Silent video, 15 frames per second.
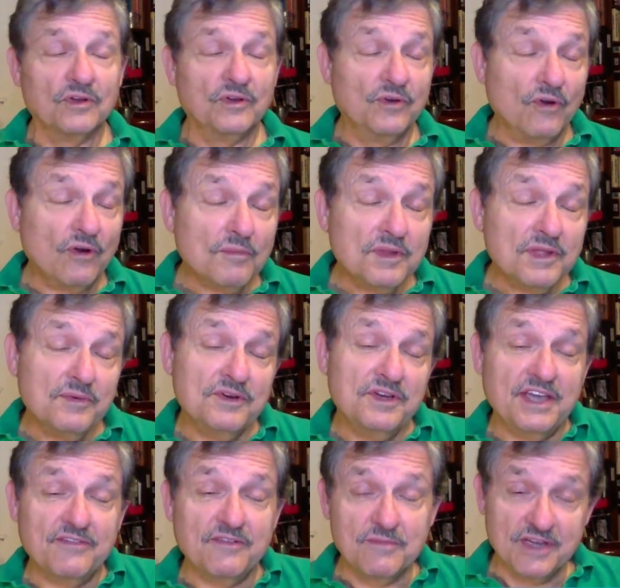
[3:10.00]
Well, normally when
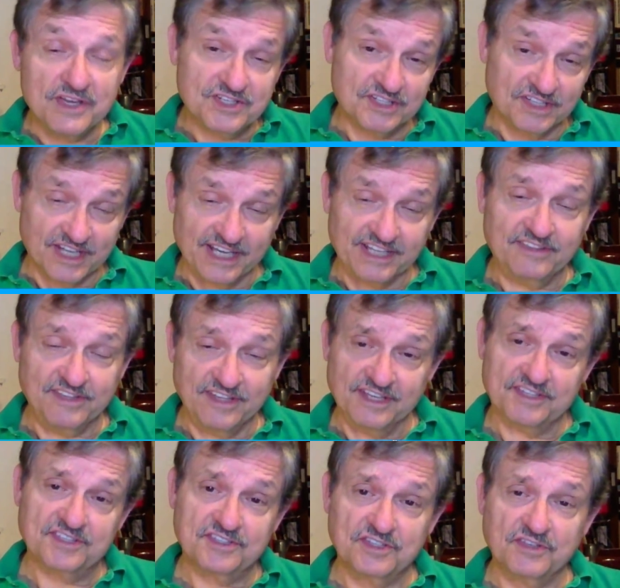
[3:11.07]
you have a mission like
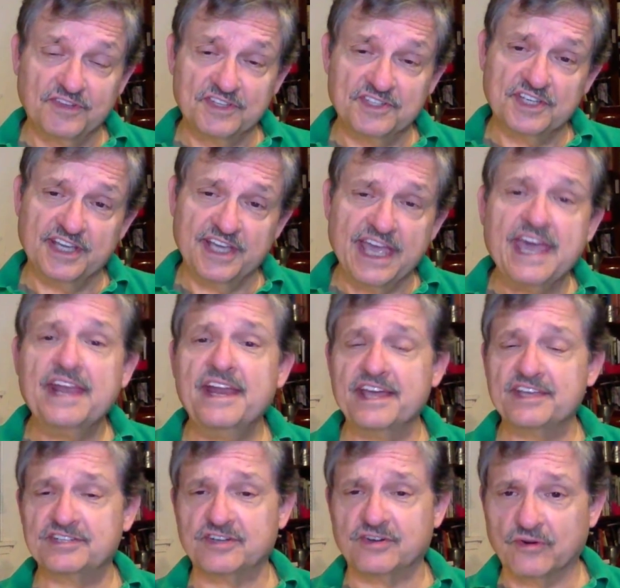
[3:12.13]
this to visit an
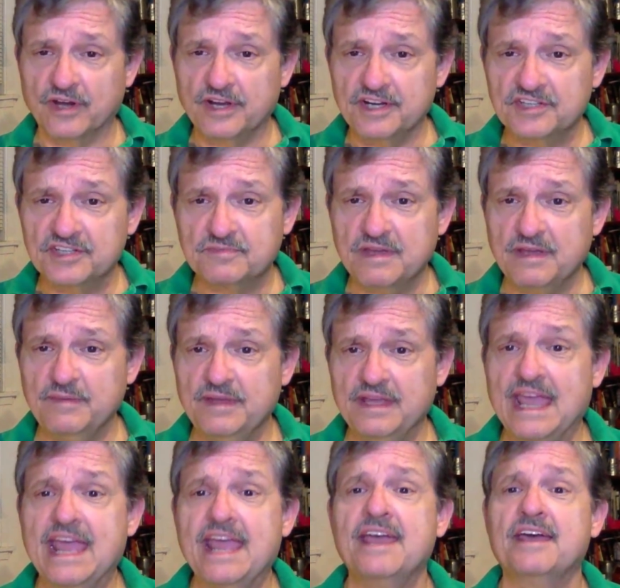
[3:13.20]
asteroid, it's
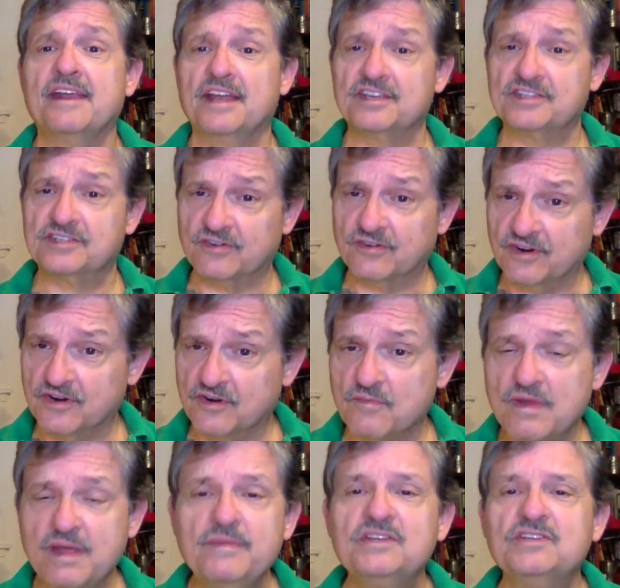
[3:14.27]
maybe an asteroid,
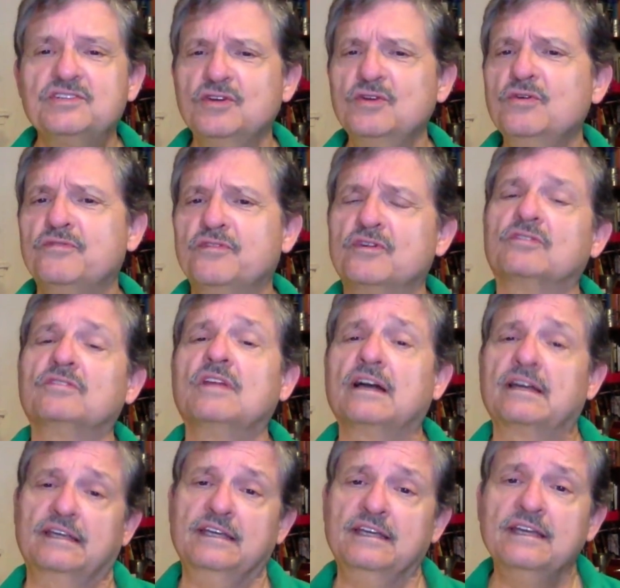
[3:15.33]
or maybe two if you're
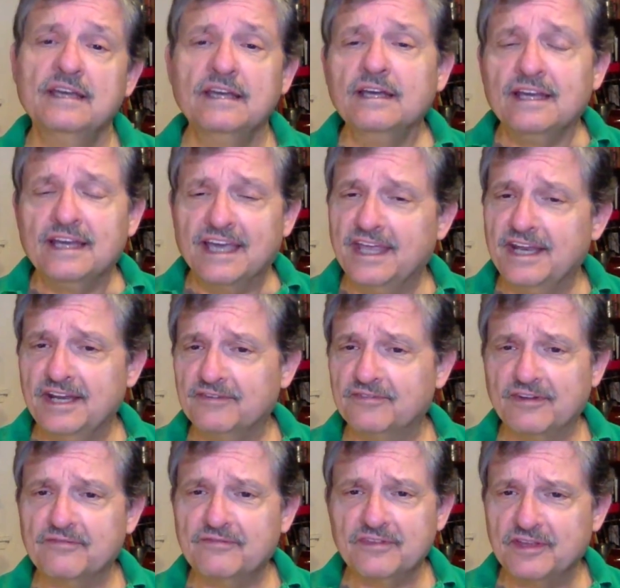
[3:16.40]
lucky, and
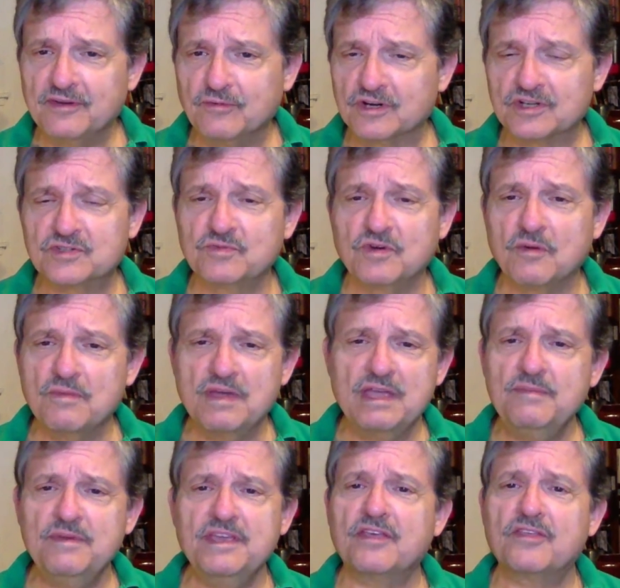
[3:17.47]
if everything works well,
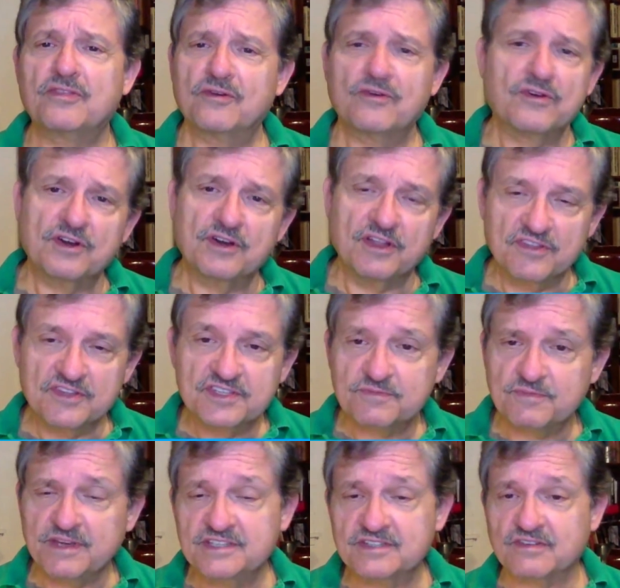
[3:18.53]
maybe a third. And this
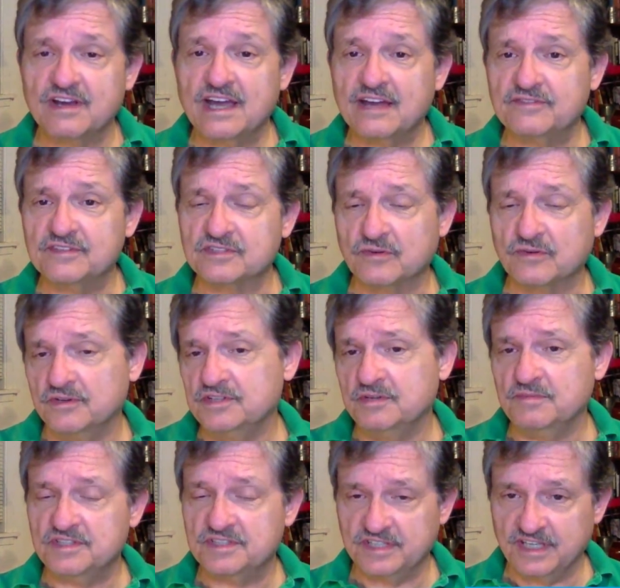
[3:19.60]
spacecraft is going
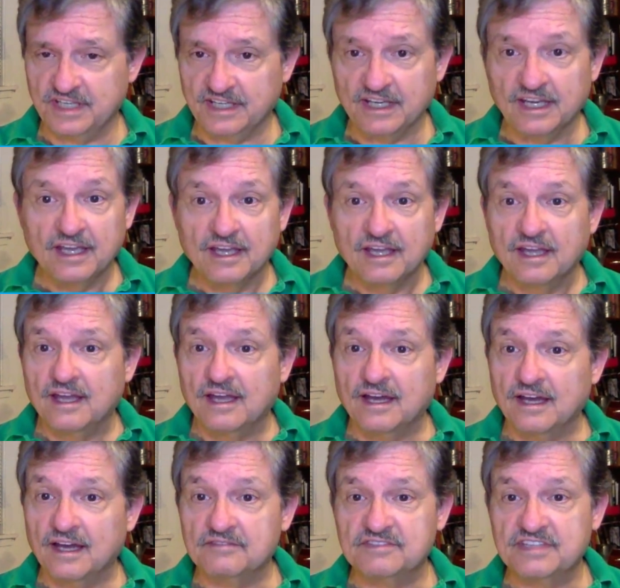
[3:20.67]
to be seeing
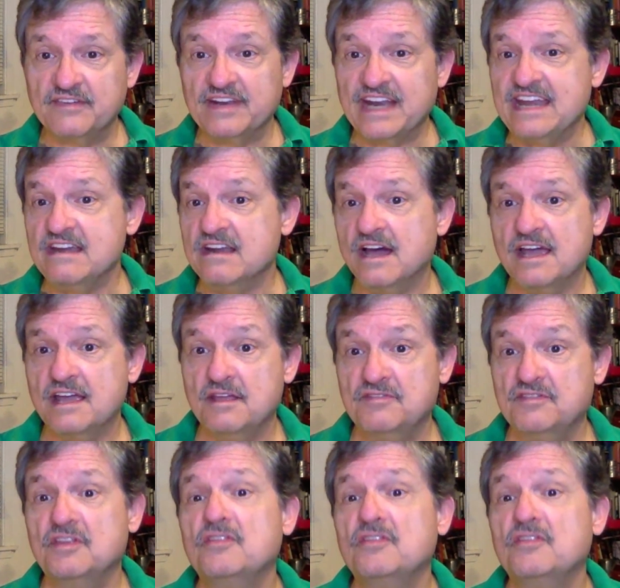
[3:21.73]
uh, seven, eight, nine.